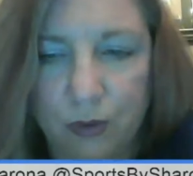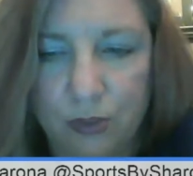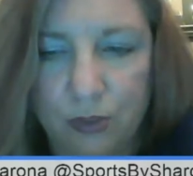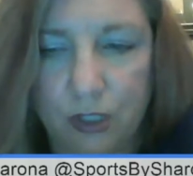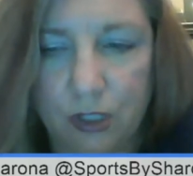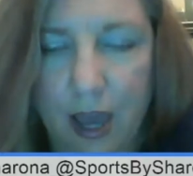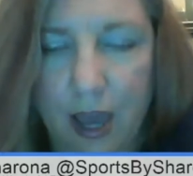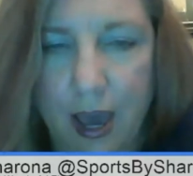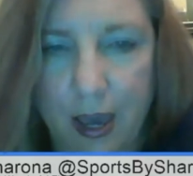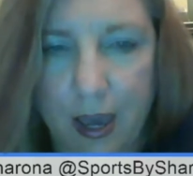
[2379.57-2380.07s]
it was
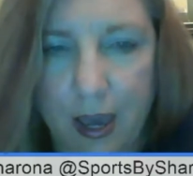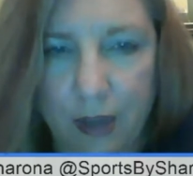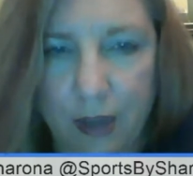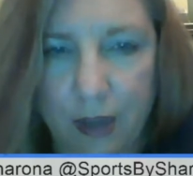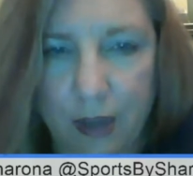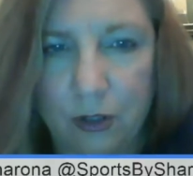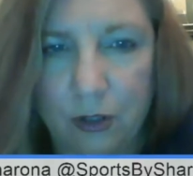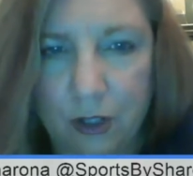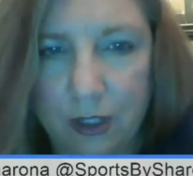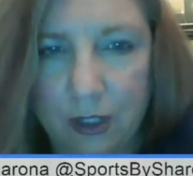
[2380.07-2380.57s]
a good
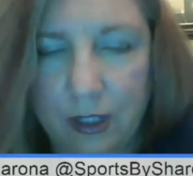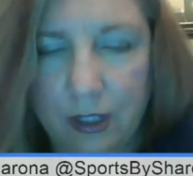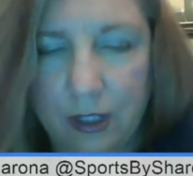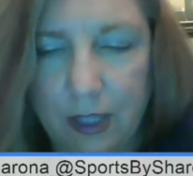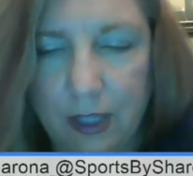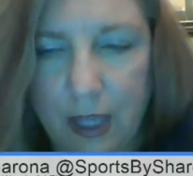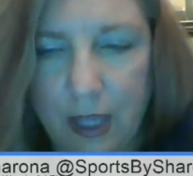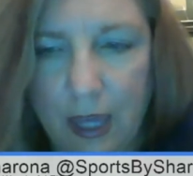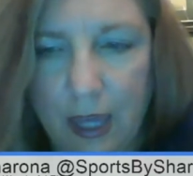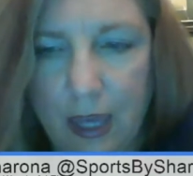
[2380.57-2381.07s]
hire,
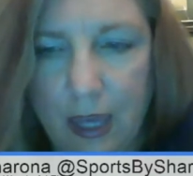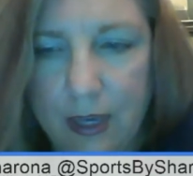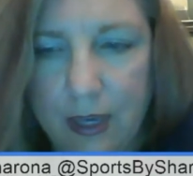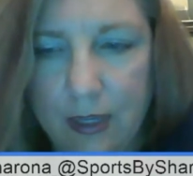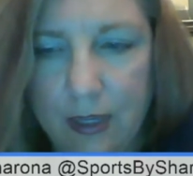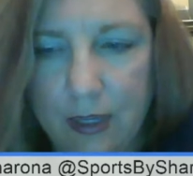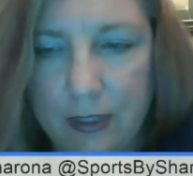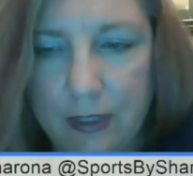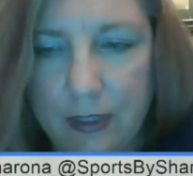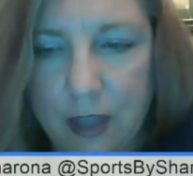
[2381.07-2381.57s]

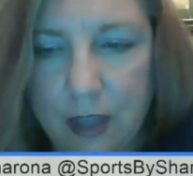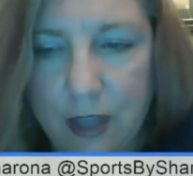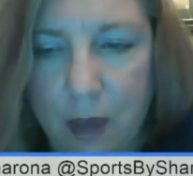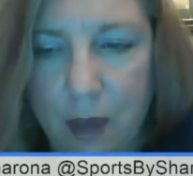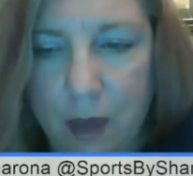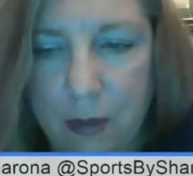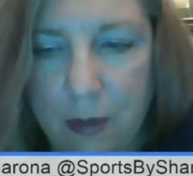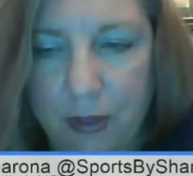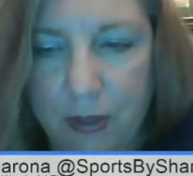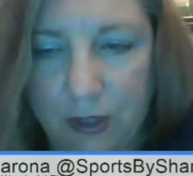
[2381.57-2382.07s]
and
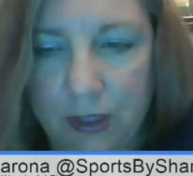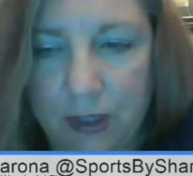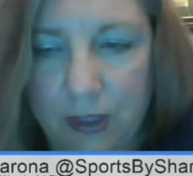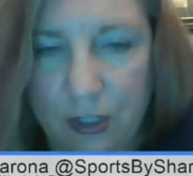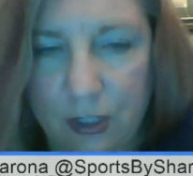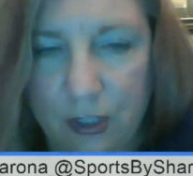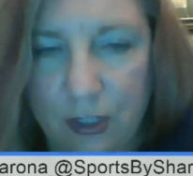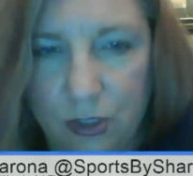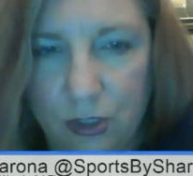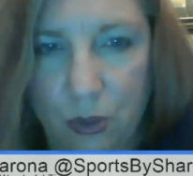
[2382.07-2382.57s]
I think
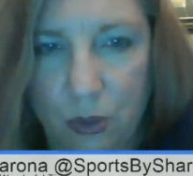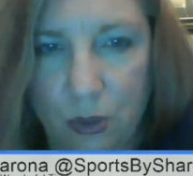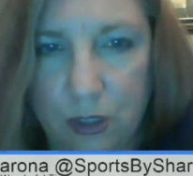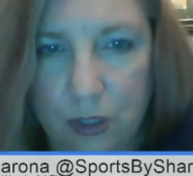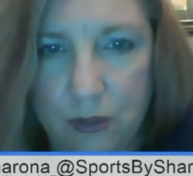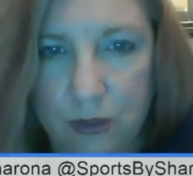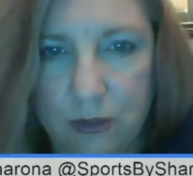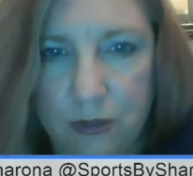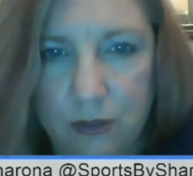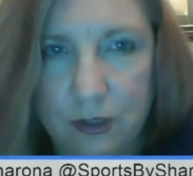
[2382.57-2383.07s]
that he's
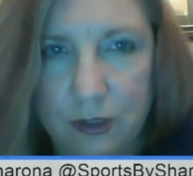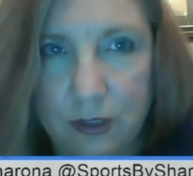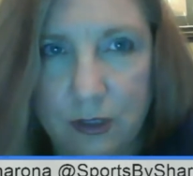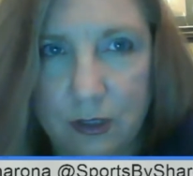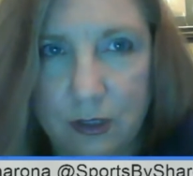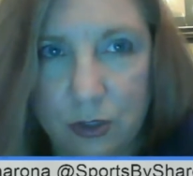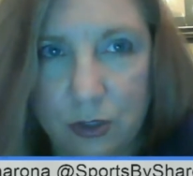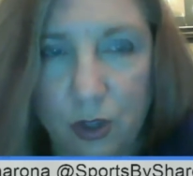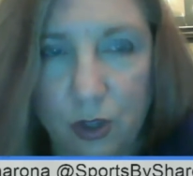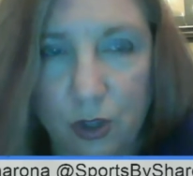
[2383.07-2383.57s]
doing
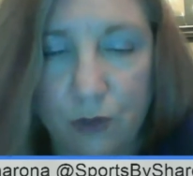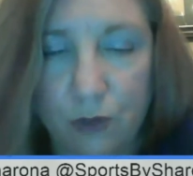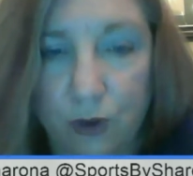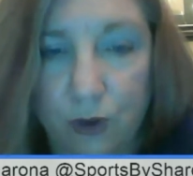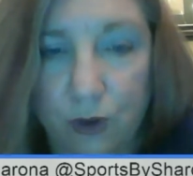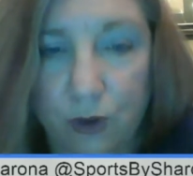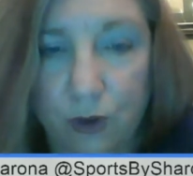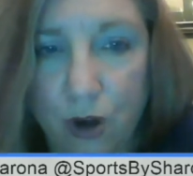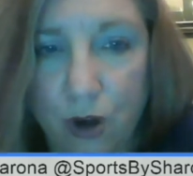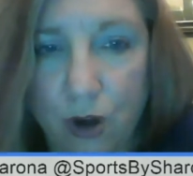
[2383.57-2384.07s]
so
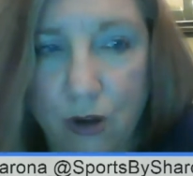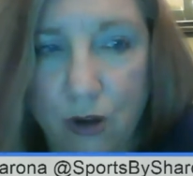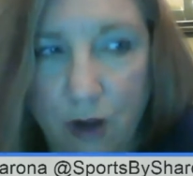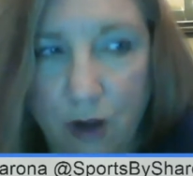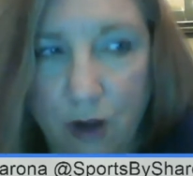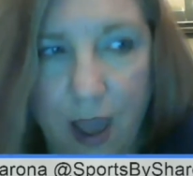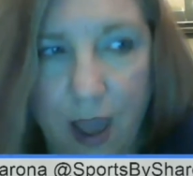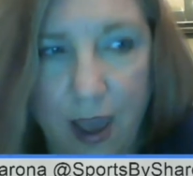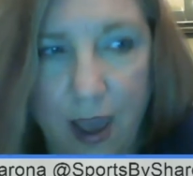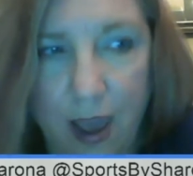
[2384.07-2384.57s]
far.